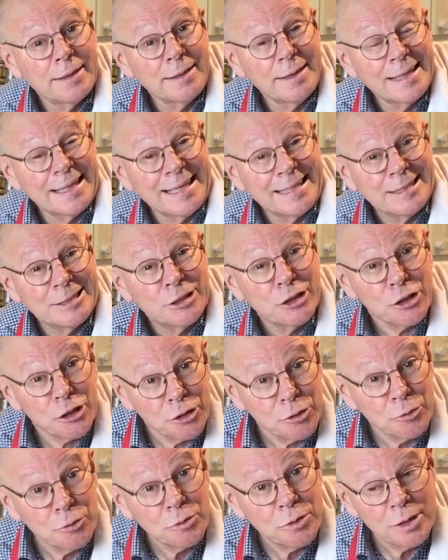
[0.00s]
little
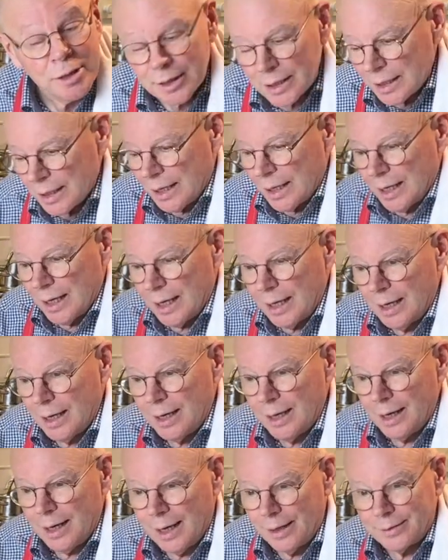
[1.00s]
interlude
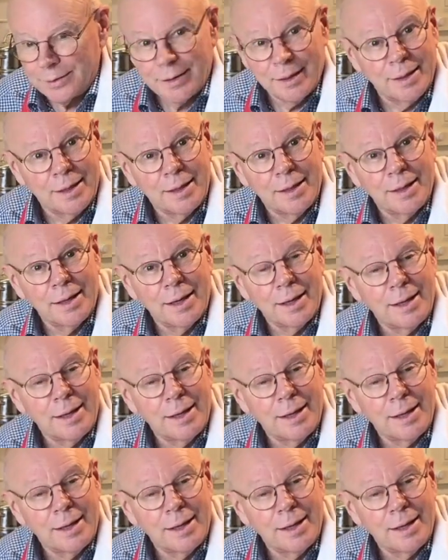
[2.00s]
and the